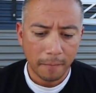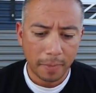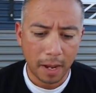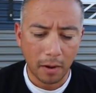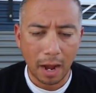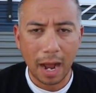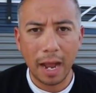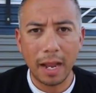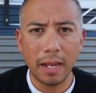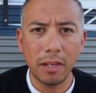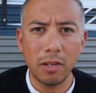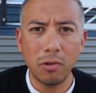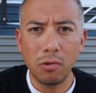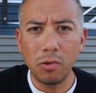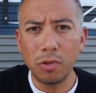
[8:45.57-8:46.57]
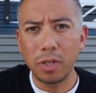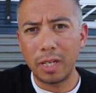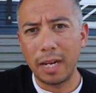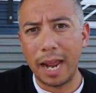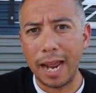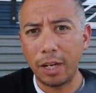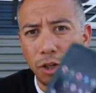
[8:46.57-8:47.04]
Now, I use
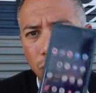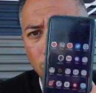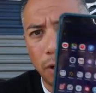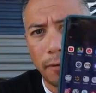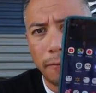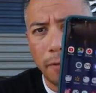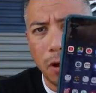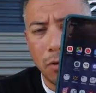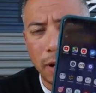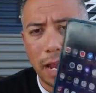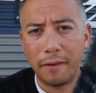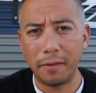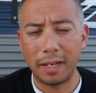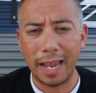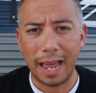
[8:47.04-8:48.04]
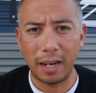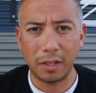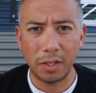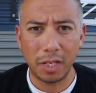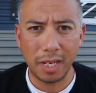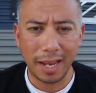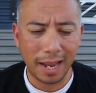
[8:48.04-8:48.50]
an Android phone. I have a
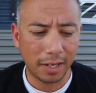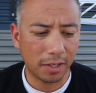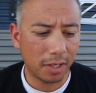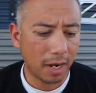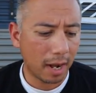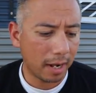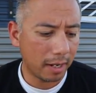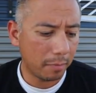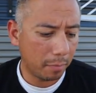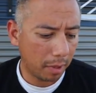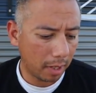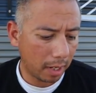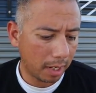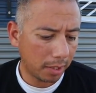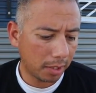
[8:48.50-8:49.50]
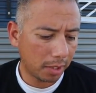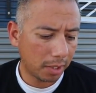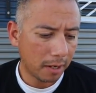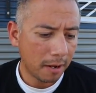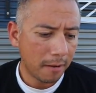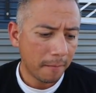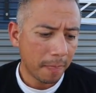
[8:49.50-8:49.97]
Galaxy S9
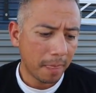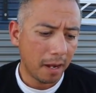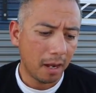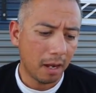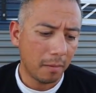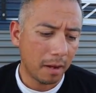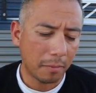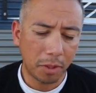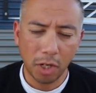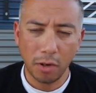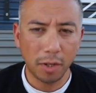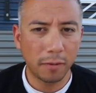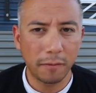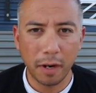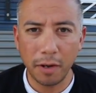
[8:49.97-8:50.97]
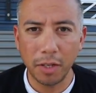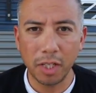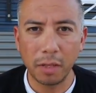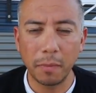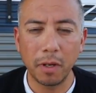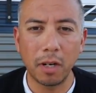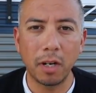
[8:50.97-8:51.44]
Plus. I'm sure it's very
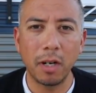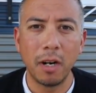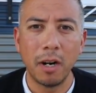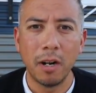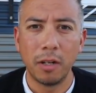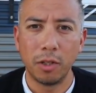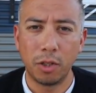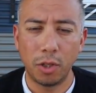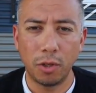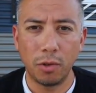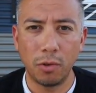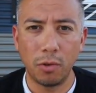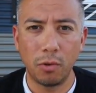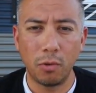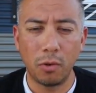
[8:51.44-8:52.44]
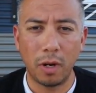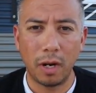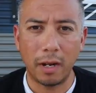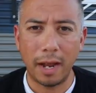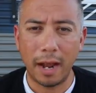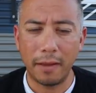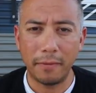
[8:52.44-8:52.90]
similar to